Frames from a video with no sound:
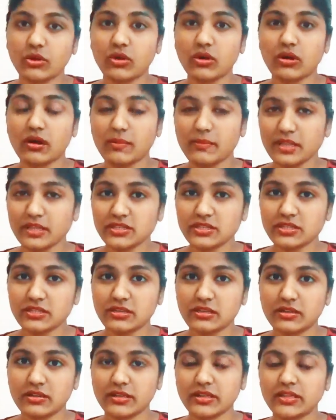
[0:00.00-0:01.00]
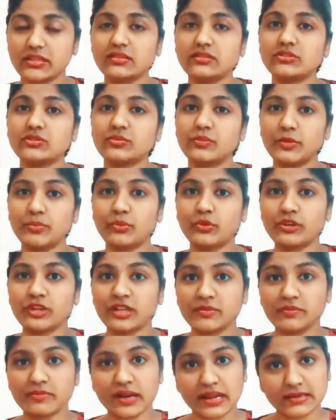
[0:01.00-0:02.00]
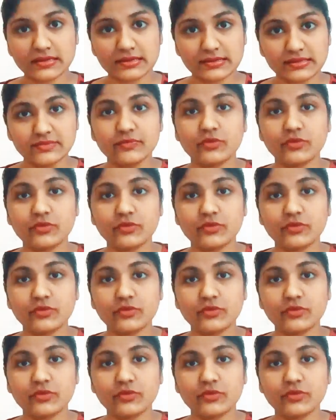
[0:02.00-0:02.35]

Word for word: or machine learning to be put in practice